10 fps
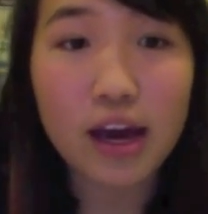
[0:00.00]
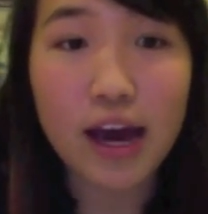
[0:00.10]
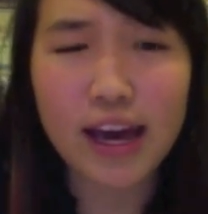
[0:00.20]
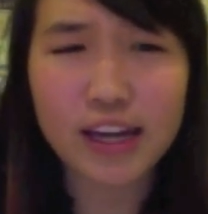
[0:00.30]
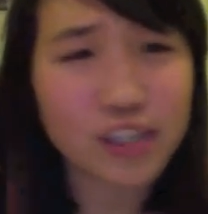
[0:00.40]

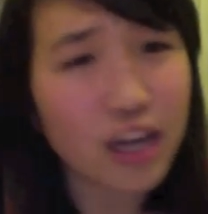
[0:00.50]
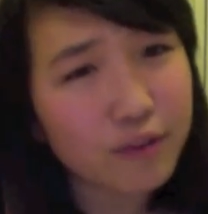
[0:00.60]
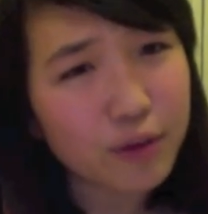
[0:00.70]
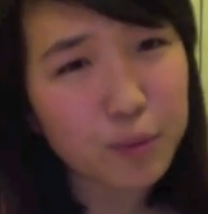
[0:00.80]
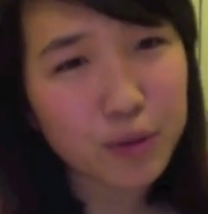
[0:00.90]
I actually have
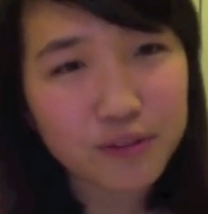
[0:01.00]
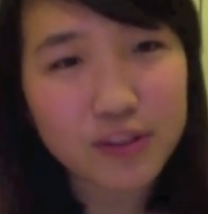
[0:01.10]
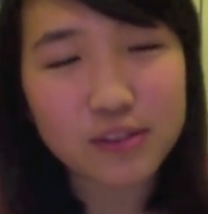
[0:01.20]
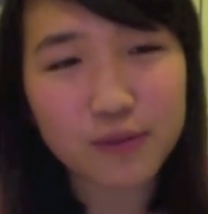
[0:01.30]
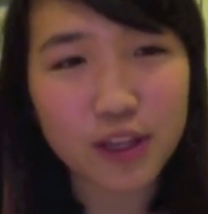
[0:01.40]
a
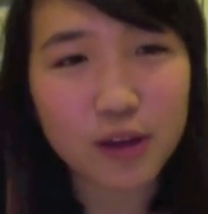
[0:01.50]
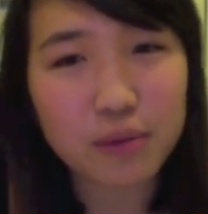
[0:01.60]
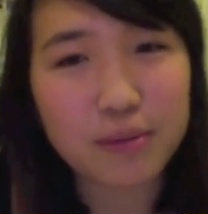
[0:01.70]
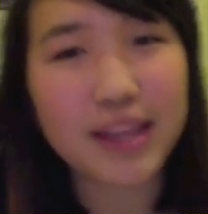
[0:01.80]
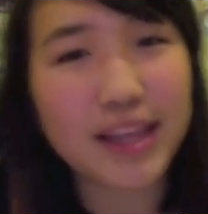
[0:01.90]
previous video
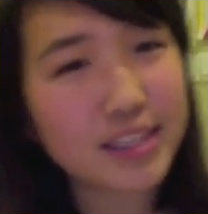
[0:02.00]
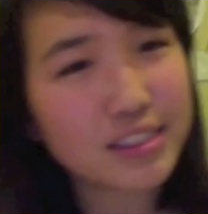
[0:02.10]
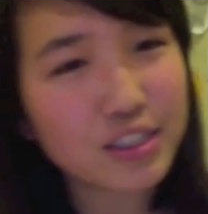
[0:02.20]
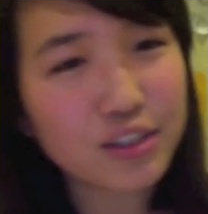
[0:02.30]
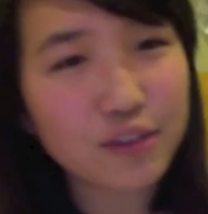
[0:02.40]
I made
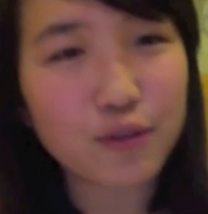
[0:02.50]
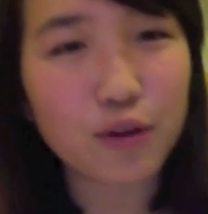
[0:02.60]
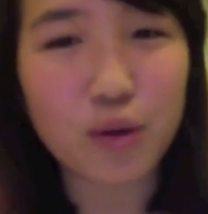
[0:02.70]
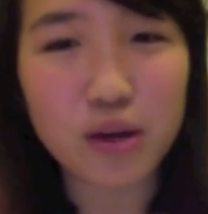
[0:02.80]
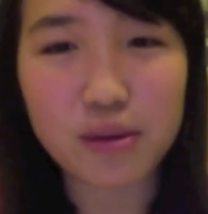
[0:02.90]
last year for
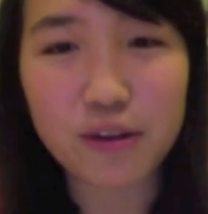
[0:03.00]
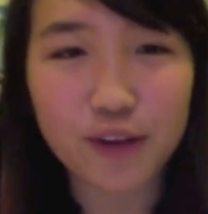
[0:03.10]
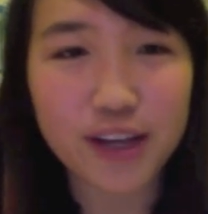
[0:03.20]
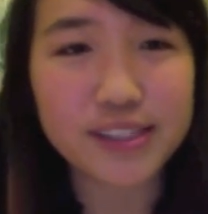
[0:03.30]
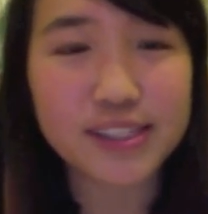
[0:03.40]
one of my
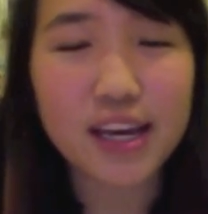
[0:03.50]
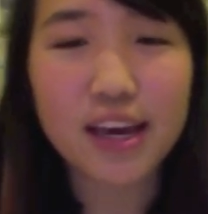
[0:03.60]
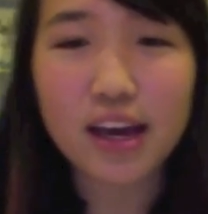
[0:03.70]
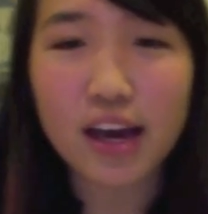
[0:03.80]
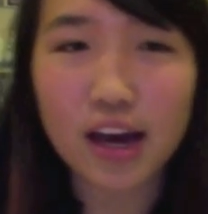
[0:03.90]
friends
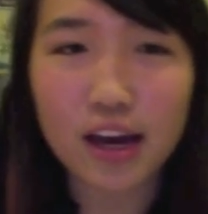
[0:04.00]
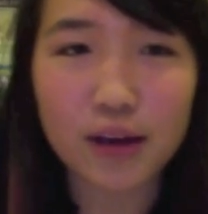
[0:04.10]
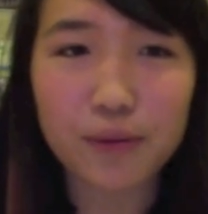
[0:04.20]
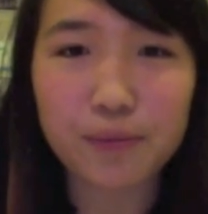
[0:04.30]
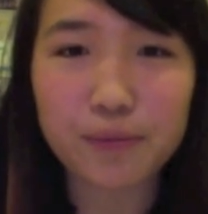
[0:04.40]

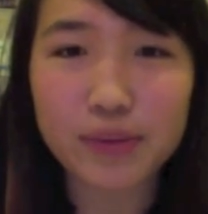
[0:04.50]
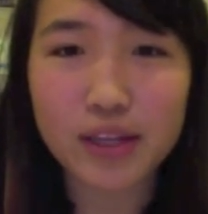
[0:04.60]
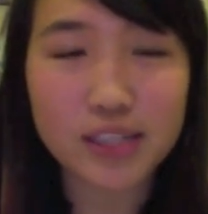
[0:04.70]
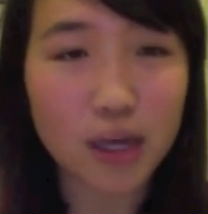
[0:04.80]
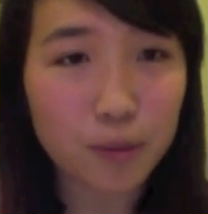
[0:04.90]
to
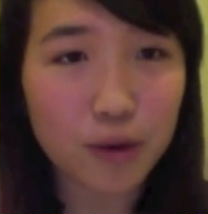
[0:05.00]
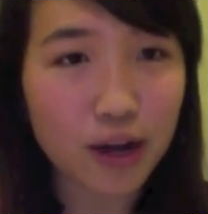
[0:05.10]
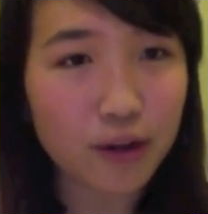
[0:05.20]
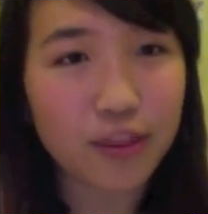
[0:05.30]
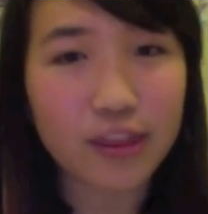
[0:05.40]
help her
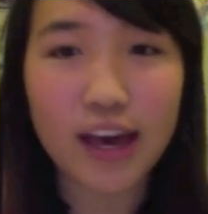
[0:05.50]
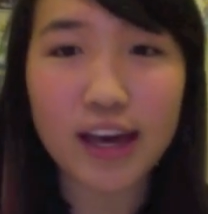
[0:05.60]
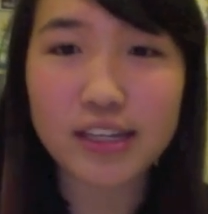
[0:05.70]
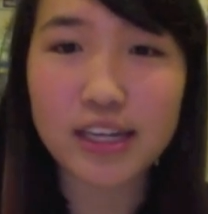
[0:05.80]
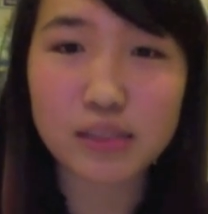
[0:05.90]
out
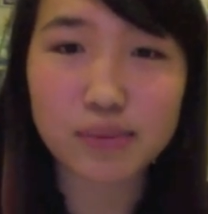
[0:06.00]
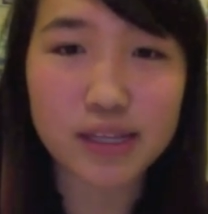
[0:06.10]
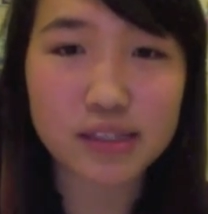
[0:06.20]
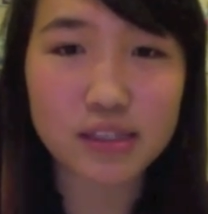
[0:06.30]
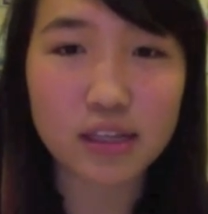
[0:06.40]
that
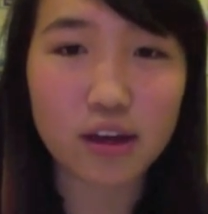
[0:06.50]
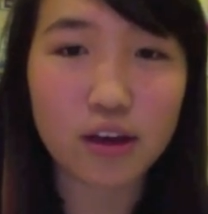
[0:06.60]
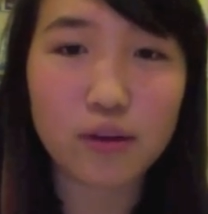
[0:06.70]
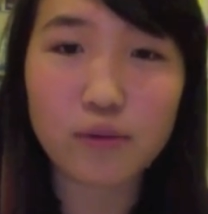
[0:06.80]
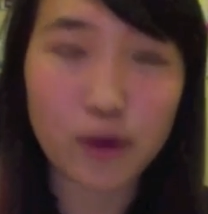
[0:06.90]
explains
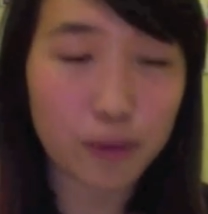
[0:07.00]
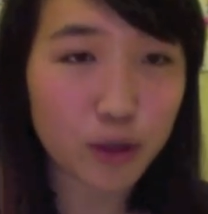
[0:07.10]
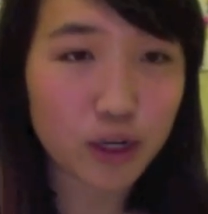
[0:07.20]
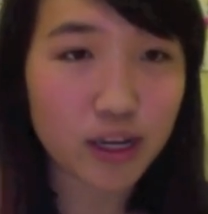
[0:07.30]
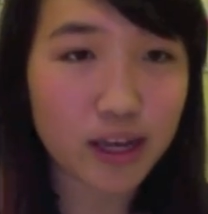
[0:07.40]
the
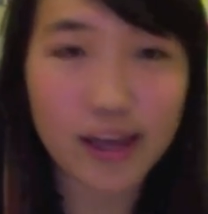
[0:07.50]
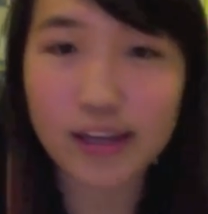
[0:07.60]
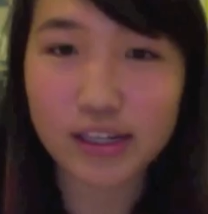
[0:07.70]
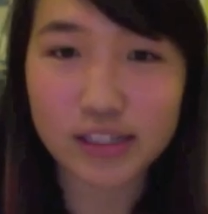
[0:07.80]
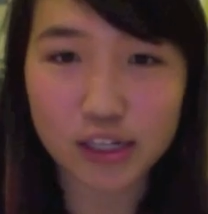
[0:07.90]
framework
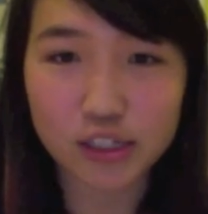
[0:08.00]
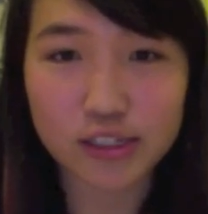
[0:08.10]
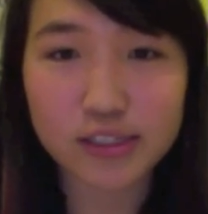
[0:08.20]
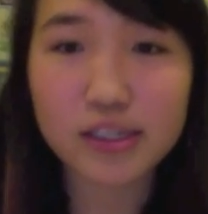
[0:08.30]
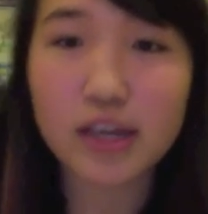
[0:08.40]
and contentions.